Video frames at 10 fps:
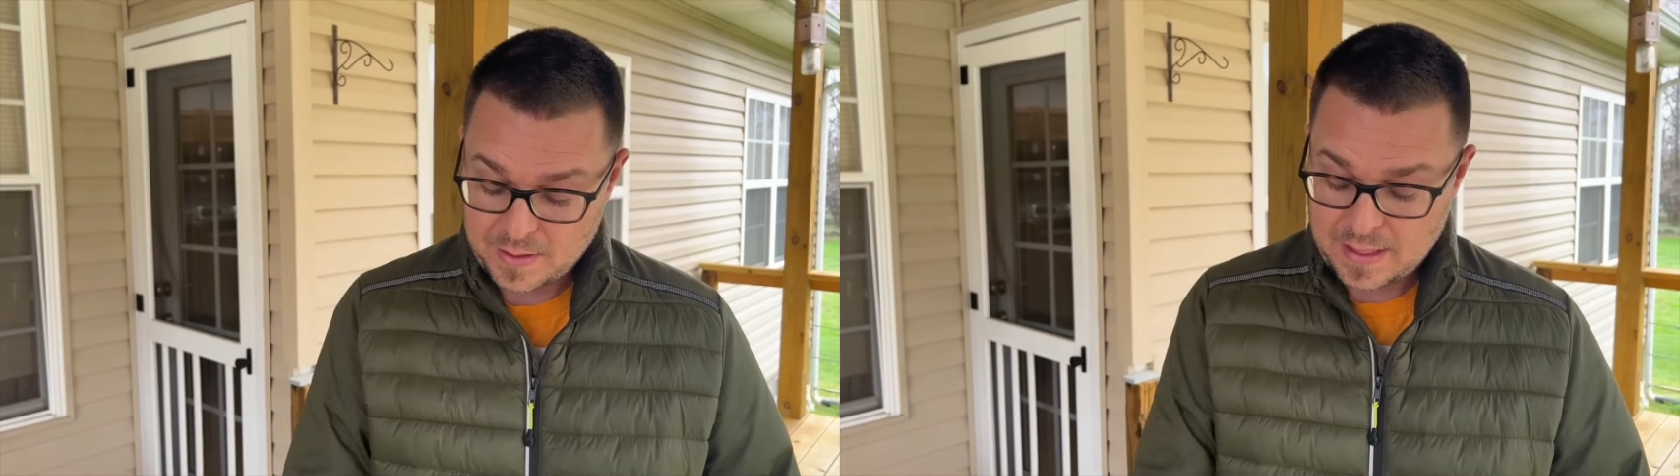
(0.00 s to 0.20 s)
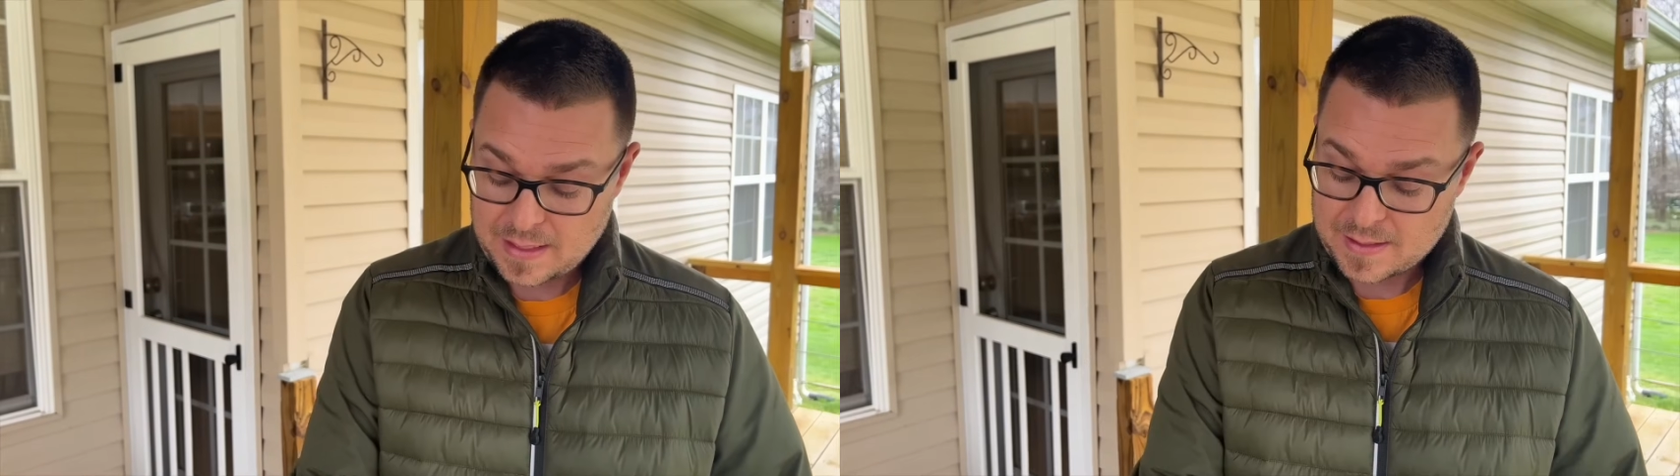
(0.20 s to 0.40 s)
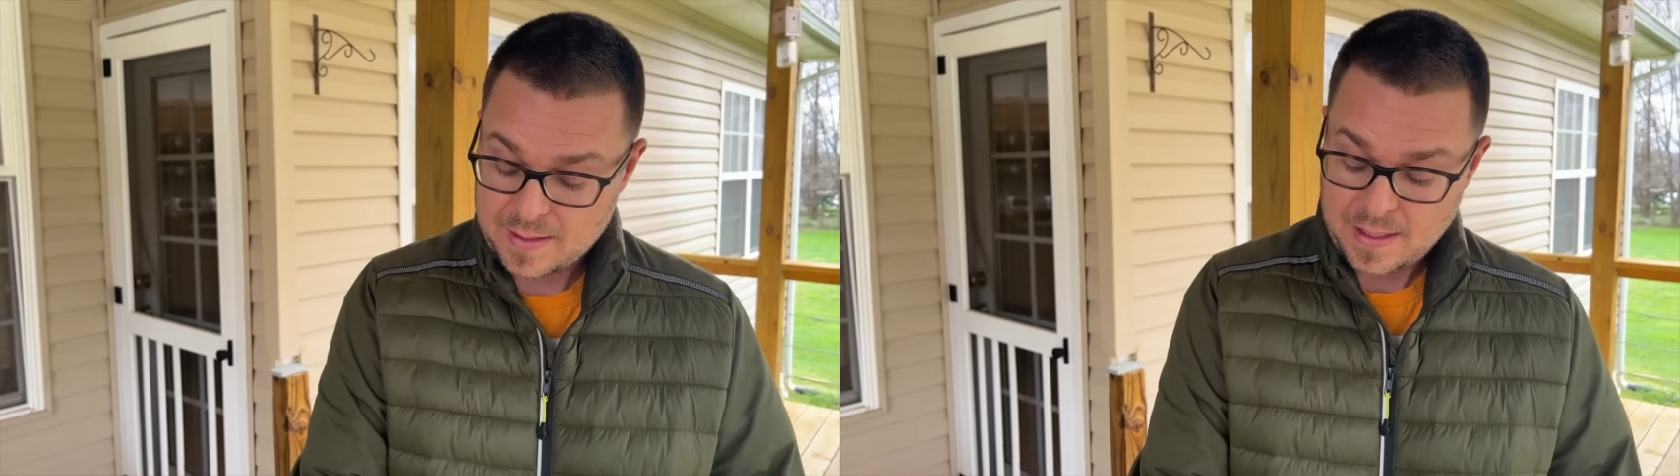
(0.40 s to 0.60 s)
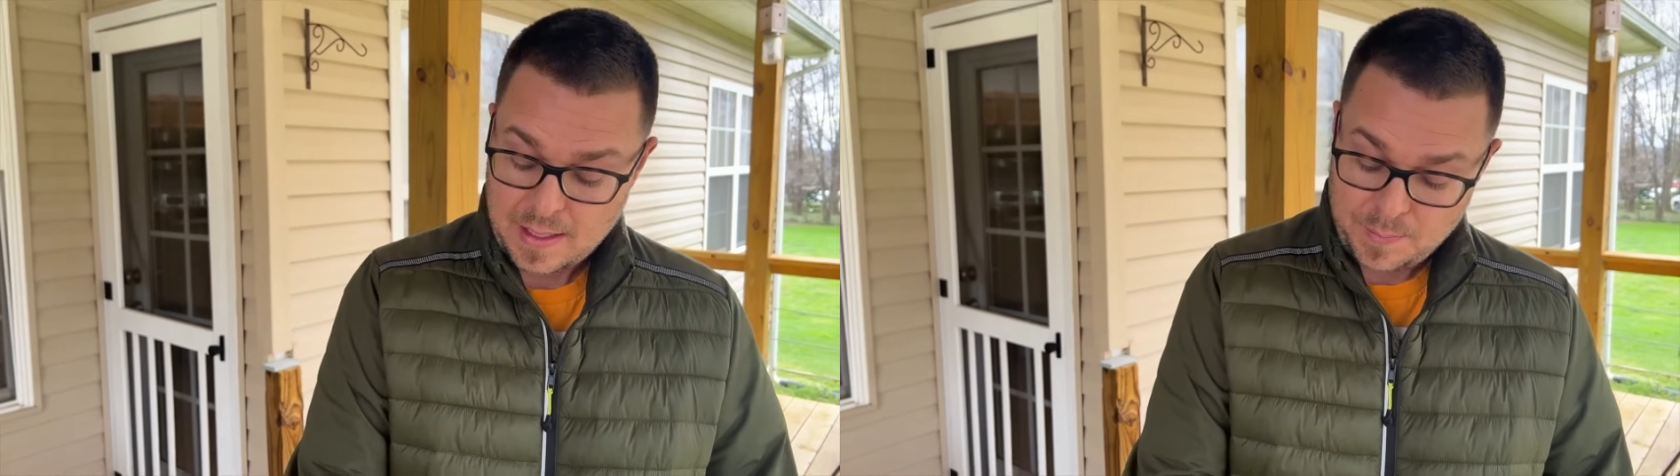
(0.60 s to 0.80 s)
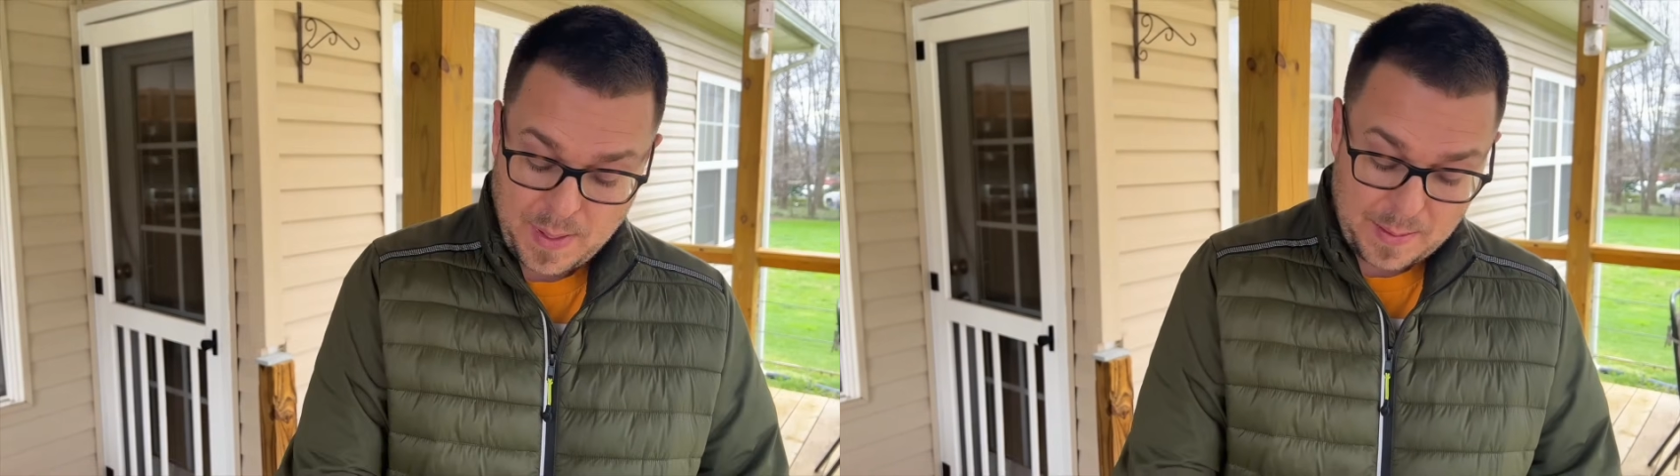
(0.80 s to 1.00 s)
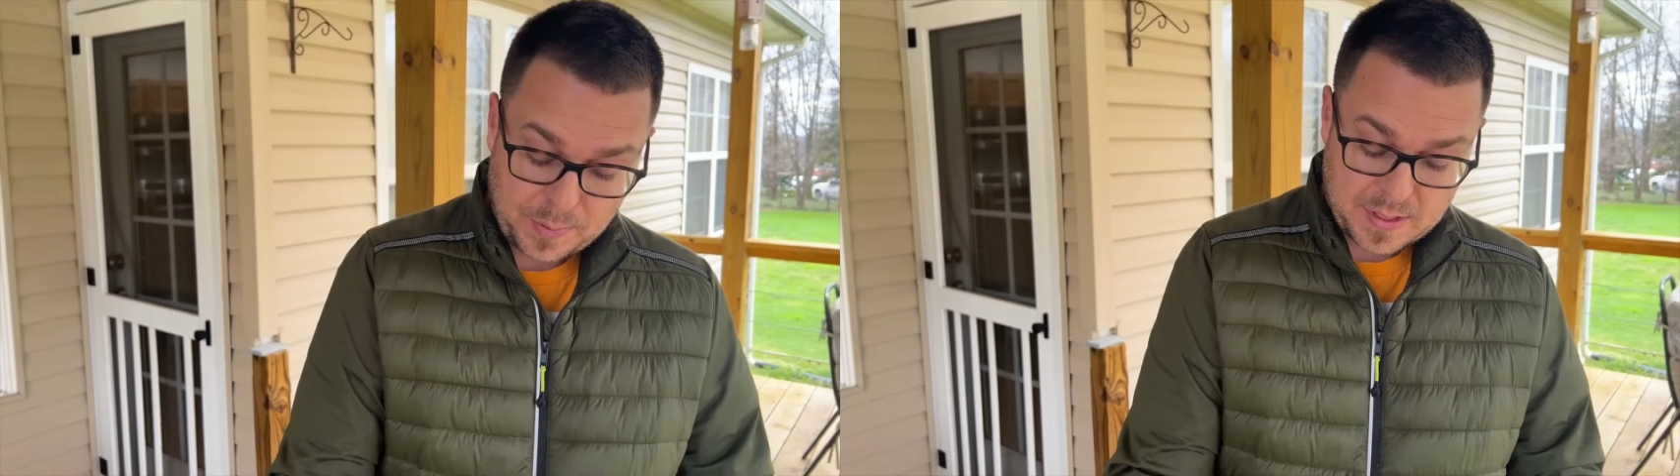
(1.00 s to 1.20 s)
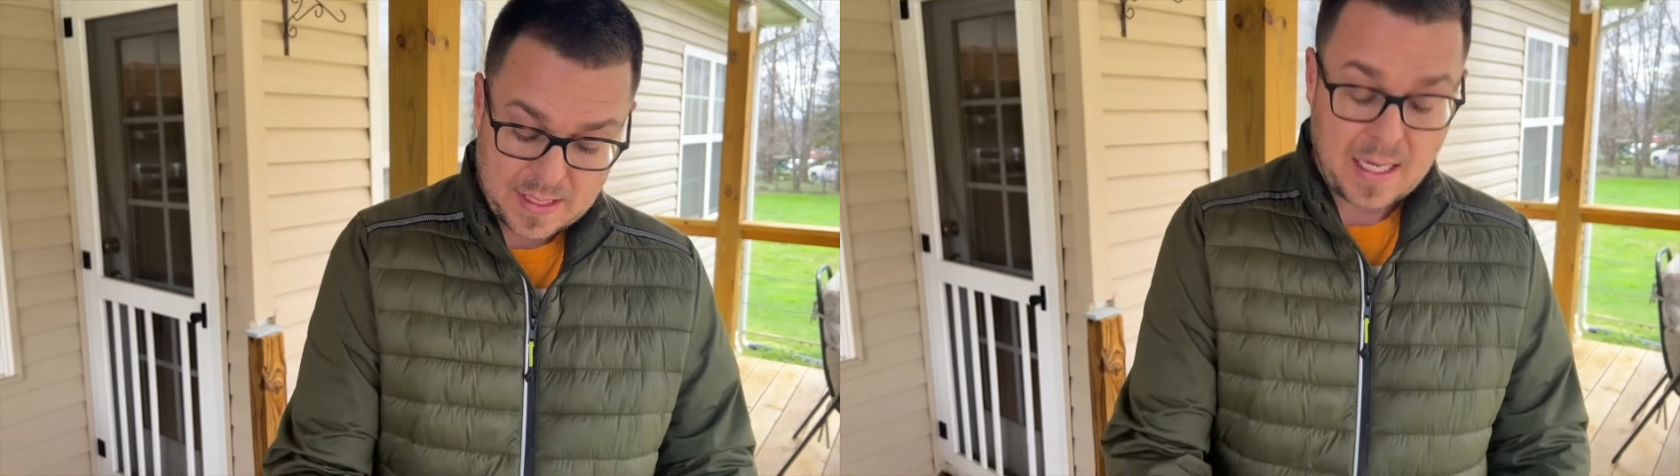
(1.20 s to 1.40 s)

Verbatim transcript: list, peppers and